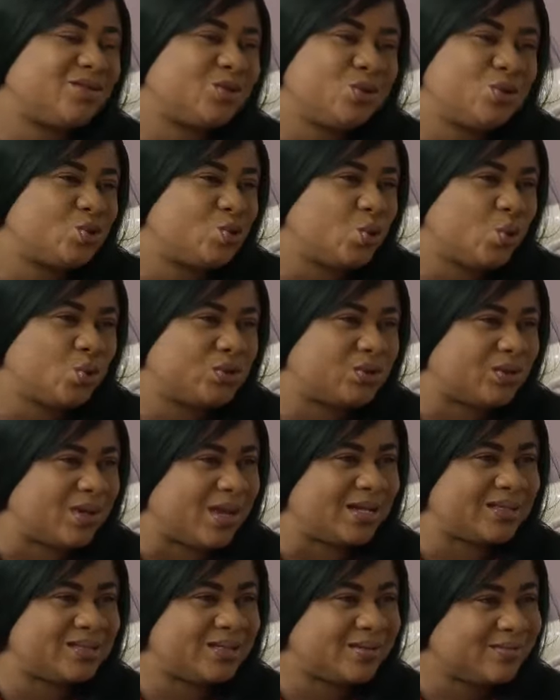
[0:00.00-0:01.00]
just talk to
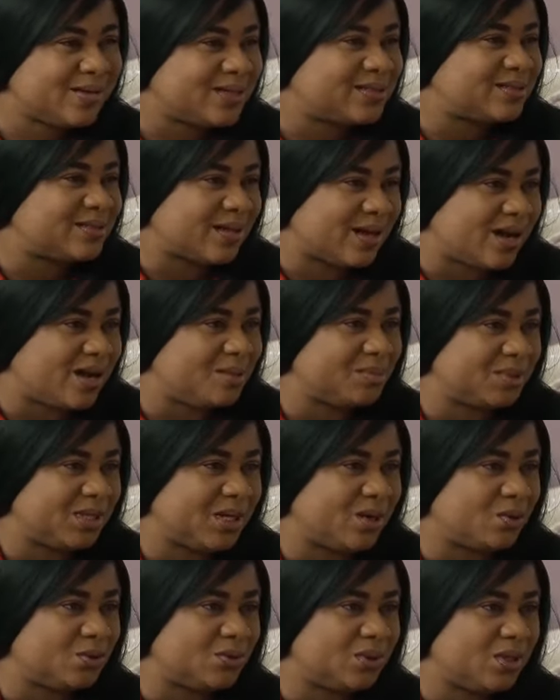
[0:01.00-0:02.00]
her. Tell her to calm
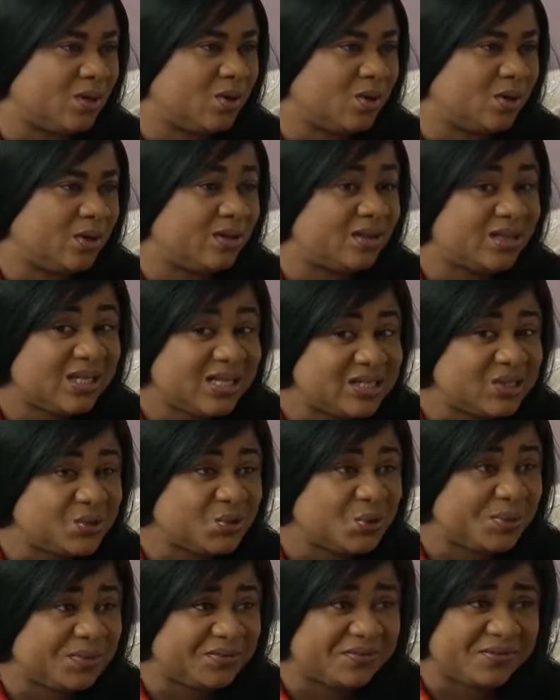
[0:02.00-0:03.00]
down. Things
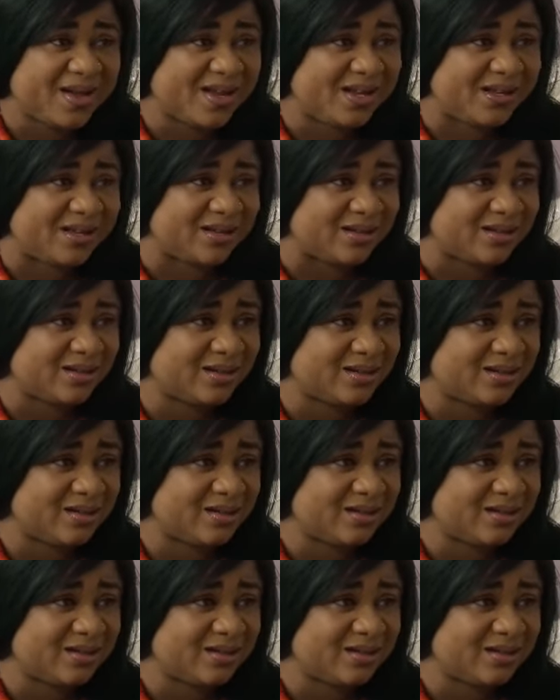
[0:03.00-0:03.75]
will be fine.